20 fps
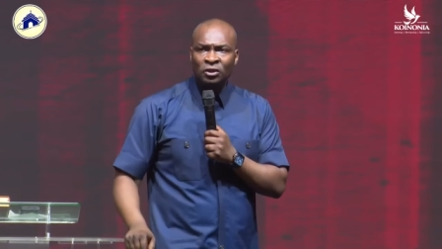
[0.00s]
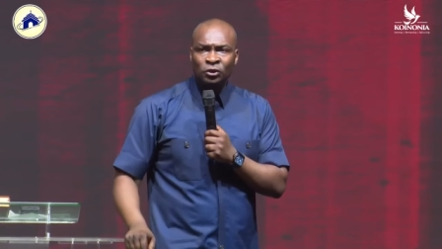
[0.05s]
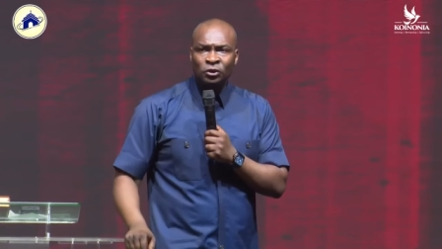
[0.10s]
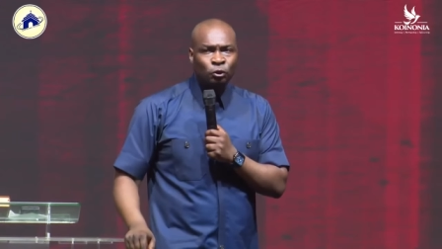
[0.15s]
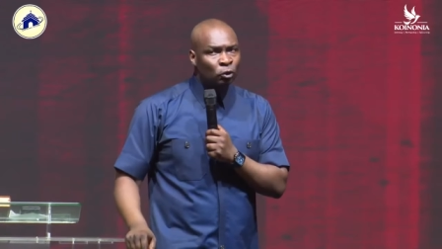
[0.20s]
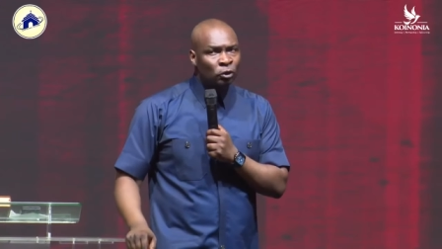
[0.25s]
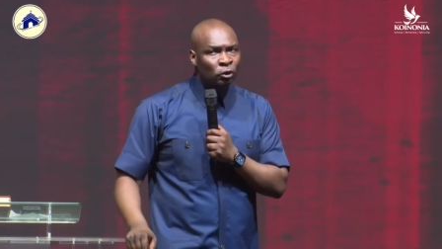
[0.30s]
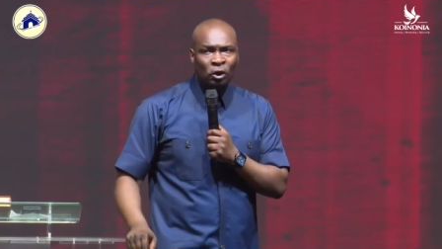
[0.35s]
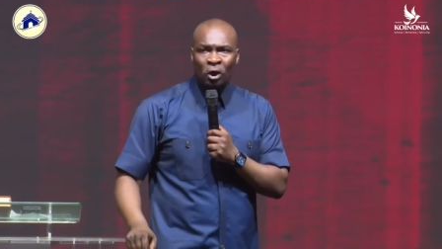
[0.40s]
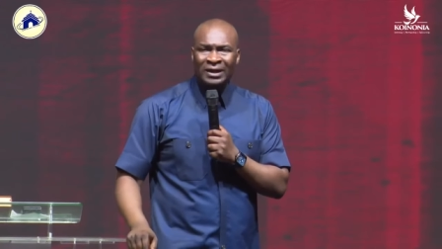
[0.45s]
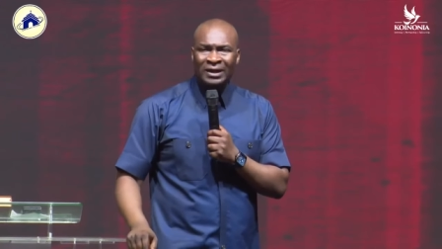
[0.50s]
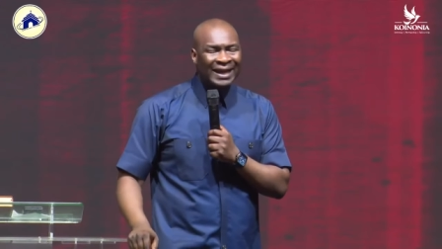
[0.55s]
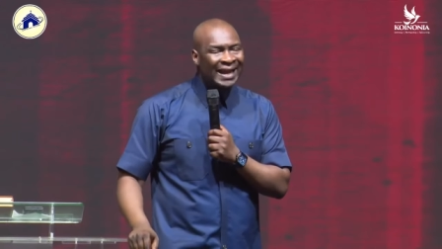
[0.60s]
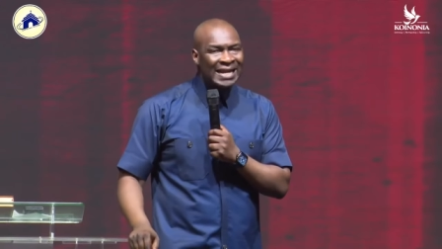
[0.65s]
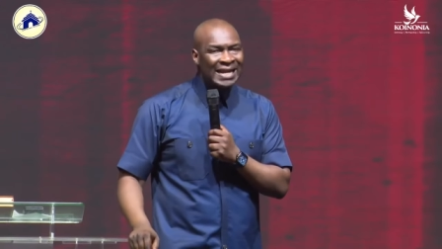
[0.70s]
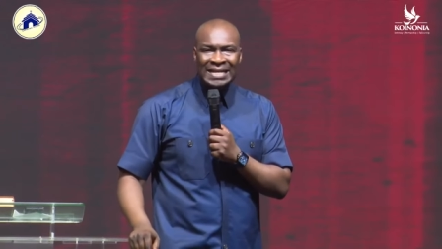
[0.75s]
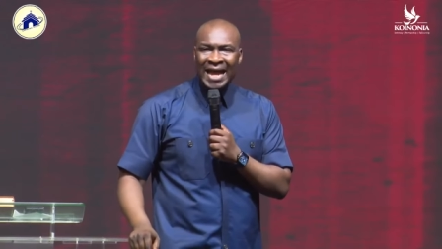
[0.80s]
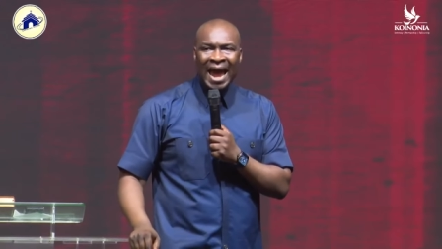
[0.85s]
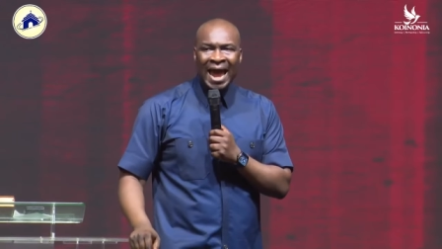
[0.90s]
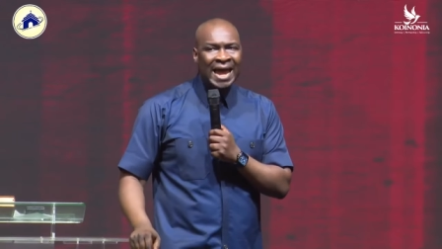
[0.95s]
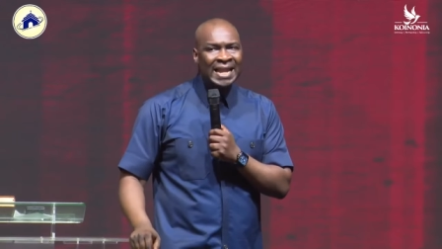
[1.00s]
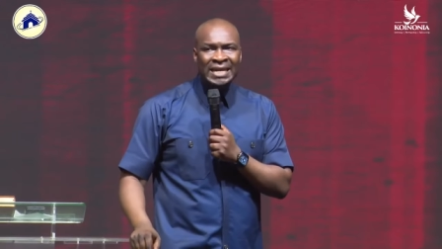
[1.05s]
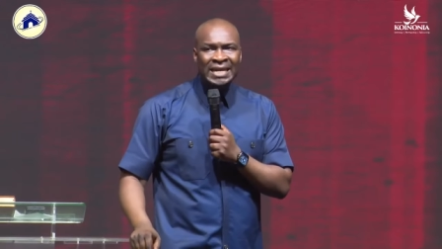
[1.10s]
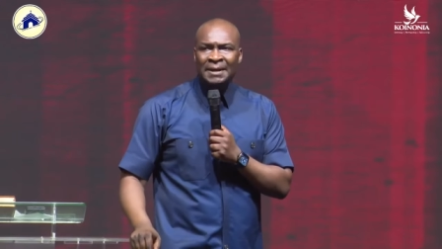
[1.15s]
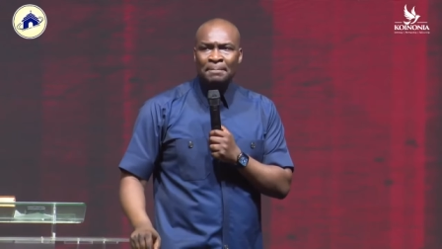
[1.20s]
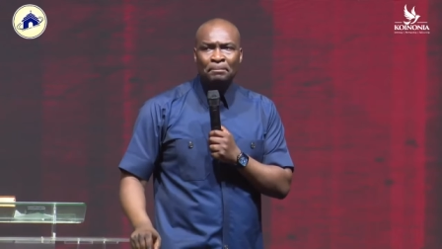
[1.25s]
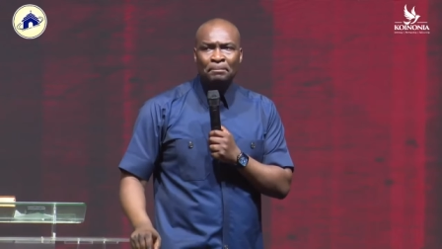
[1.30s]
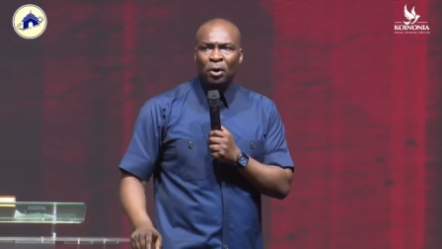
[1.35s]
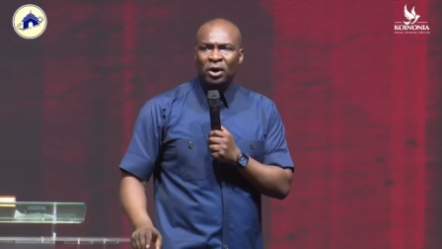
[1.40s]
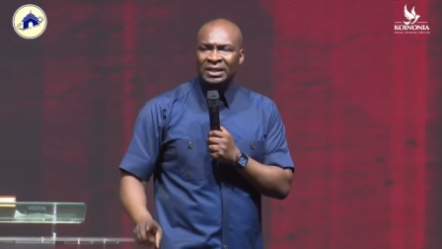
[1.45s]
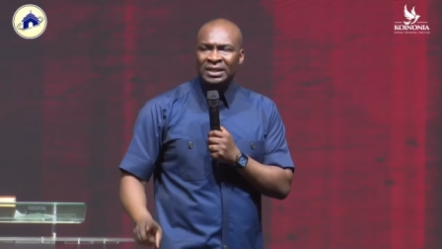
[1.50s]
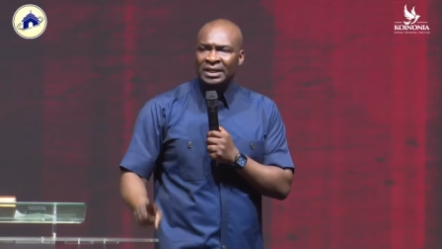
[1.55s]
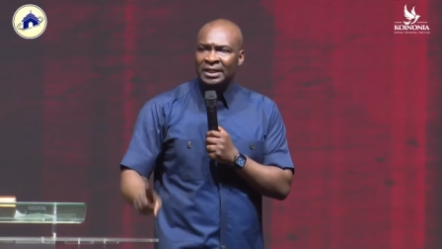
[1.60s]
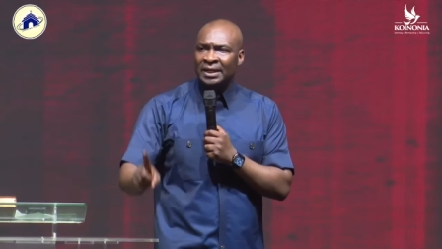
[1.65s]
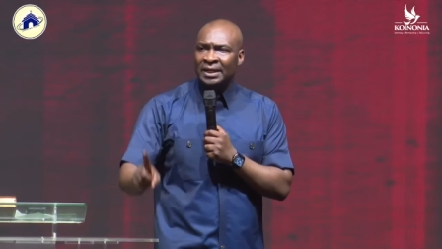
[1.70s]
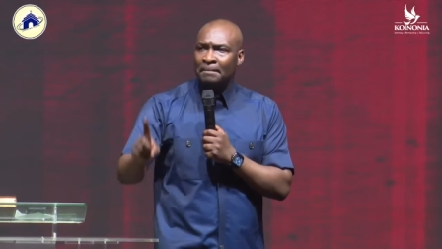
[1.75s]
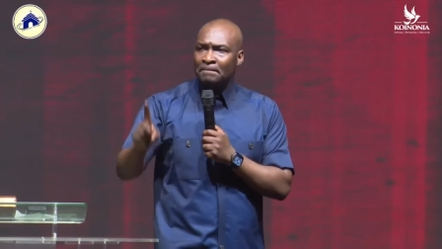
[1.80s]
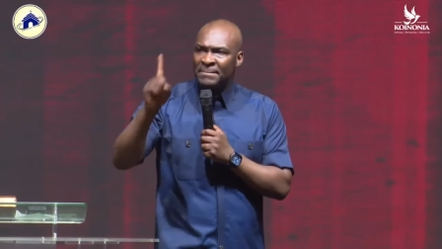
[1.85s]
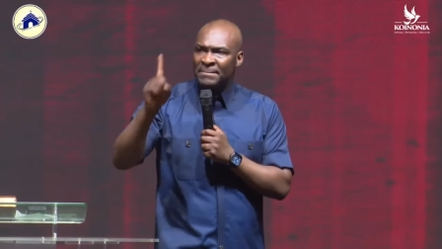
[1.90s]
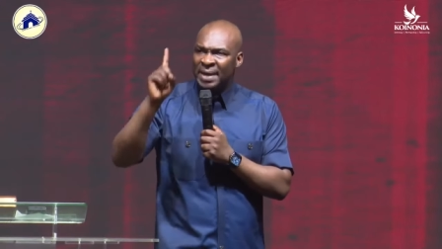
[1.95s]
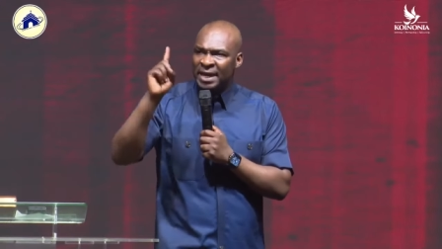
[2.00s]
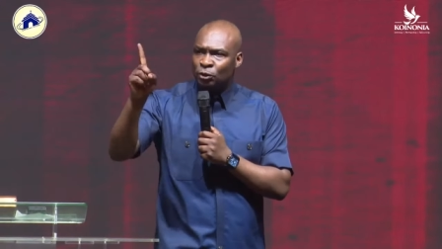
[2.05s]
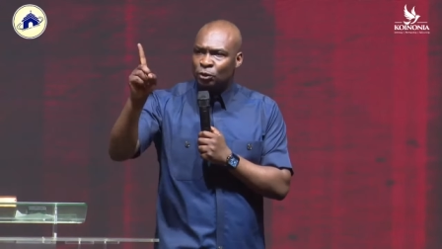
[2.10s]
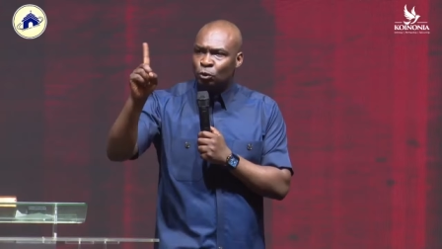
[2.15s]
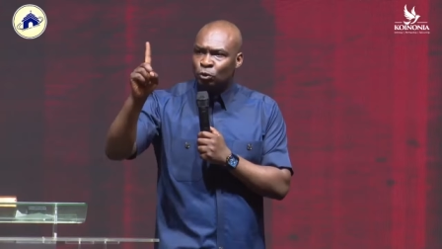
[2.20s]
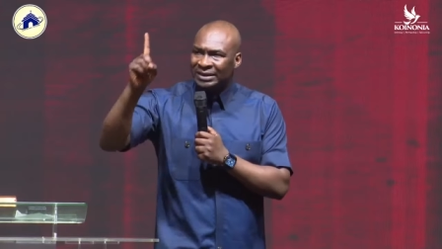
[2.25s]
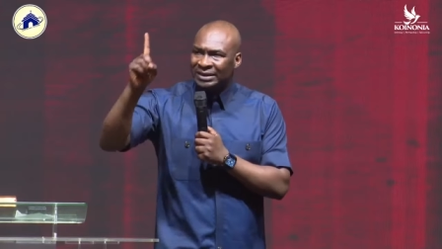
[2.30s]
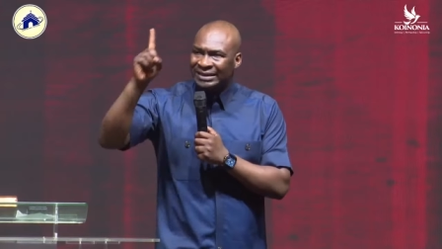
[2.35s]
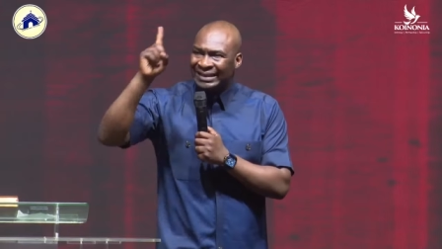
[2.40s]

do not let anybody make you